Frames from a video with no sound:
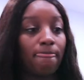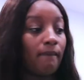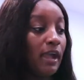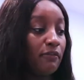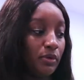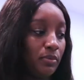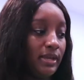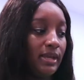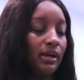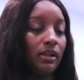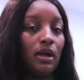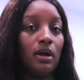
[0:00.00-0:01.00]
every
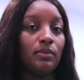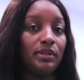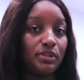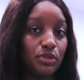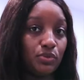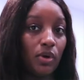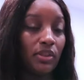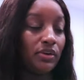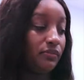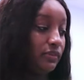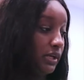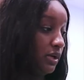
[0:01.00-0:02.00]
week along with two
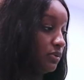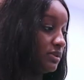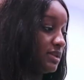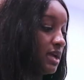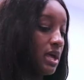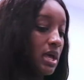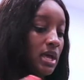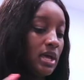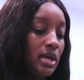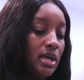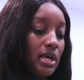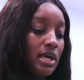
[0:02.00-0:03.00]
other videos.
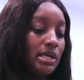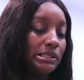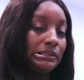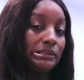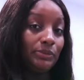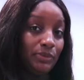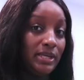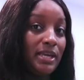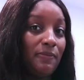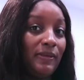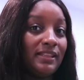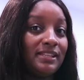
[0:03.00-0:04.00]
We're
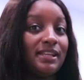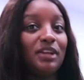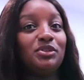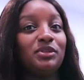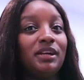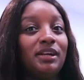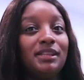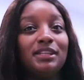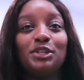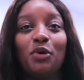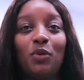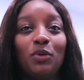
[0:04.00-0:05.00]
keeping the schedule here.
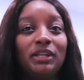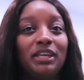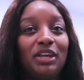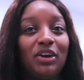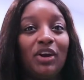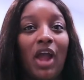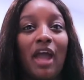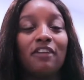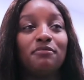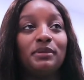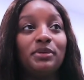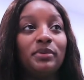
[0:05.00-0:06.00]
This whole year
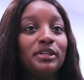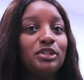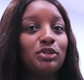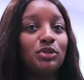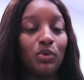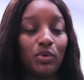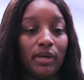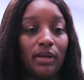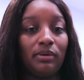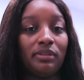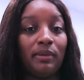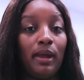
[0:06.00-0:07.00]
I've been doing so great
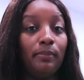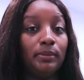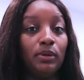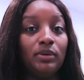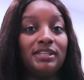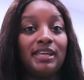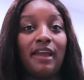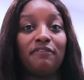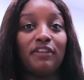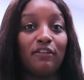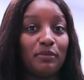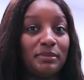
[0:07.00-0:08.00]
with my uploads. Like I've
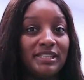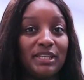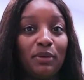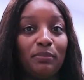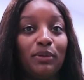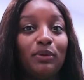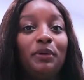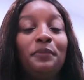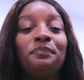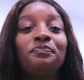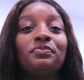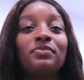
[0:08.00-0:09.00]
never missed an upload.
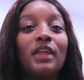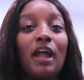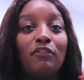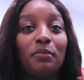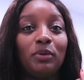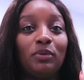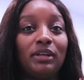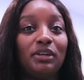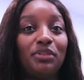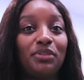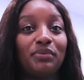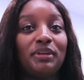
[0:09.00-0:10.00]
I've uploaded
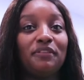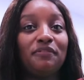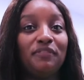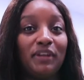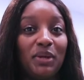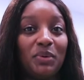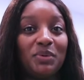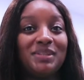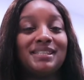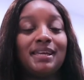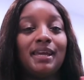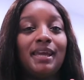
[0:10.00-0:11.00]
three
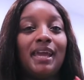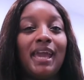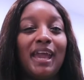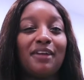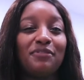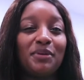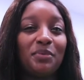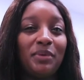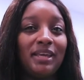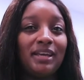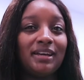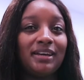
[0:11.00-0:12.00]
videos every
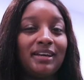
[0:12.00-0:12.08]
week.